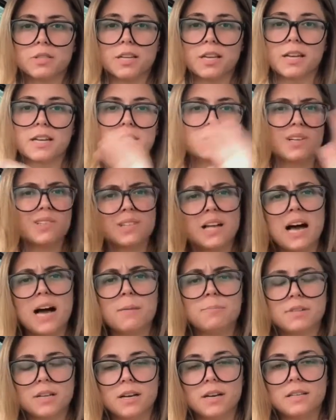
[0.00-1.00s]
because our lab
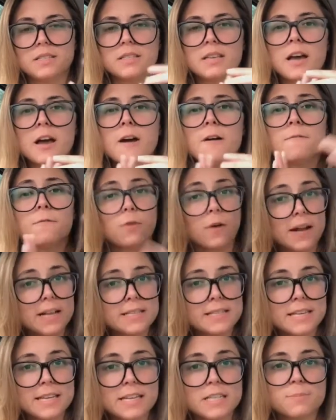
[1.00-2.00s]
does
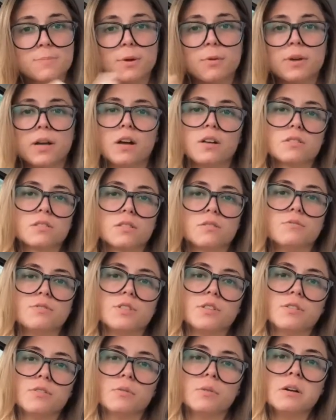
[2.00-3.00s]
forensics, but we also
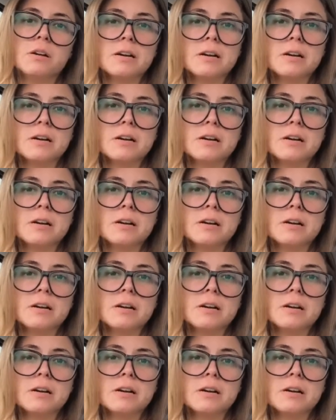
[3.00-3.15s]
do